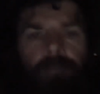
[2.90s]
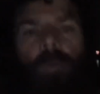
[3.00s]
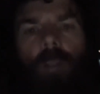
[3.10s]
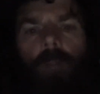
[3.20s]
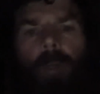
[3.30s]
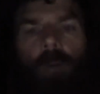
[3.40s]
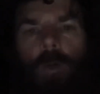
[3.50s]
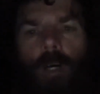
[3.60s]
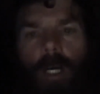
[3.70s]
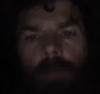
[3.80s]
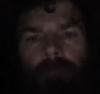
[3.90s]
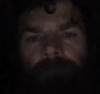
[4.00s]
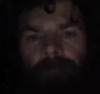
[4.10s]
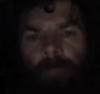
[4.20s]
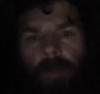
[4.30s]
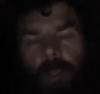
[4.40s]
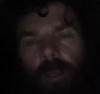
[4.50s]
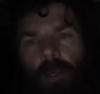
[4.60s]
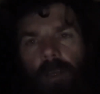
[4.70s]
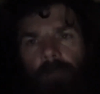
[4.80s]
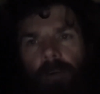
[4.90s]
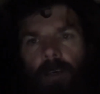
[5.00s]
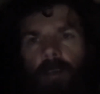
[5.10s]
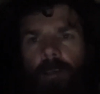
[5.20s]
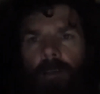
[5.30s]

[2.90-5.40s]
It's been a while. The